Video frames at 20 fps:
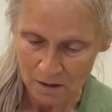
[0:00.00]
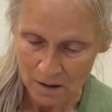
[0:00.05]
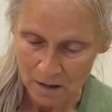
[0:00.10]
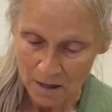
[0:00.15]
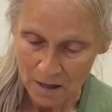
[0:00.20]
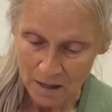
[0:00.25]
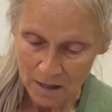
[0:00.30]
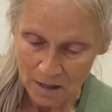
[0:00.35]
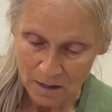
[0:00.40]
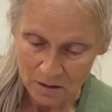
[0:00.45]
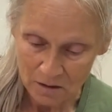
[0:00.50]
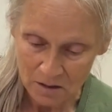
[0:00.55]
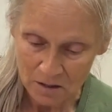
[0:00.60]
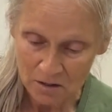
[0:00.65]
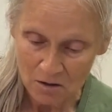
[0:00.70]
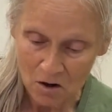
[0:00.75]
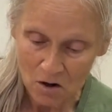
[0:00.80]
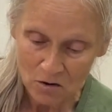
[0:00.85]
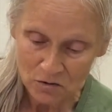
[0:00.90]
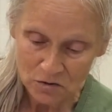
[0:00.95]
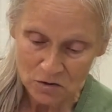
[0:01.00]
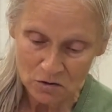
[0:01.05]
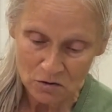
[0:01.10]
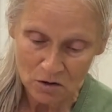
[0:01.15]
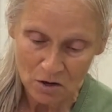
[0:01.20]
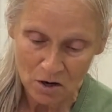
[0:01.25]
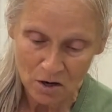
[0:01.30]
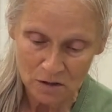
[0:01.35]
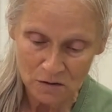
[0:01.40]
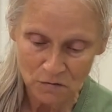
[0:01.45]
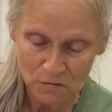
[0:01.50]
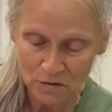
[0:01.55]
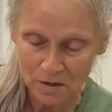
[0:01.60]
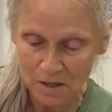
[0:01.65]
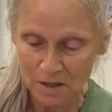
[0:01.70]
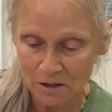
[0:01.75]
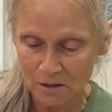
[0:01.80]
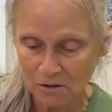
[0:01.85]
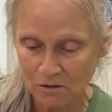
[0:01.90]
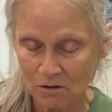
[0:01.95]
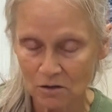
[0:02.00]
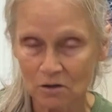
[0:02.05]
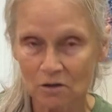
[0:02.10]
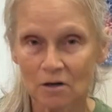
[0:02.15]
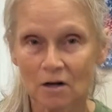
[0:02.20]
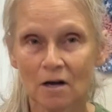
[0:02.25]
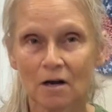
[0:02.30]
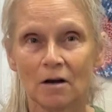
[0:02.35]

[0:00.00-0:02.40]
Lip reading: And it also calls for either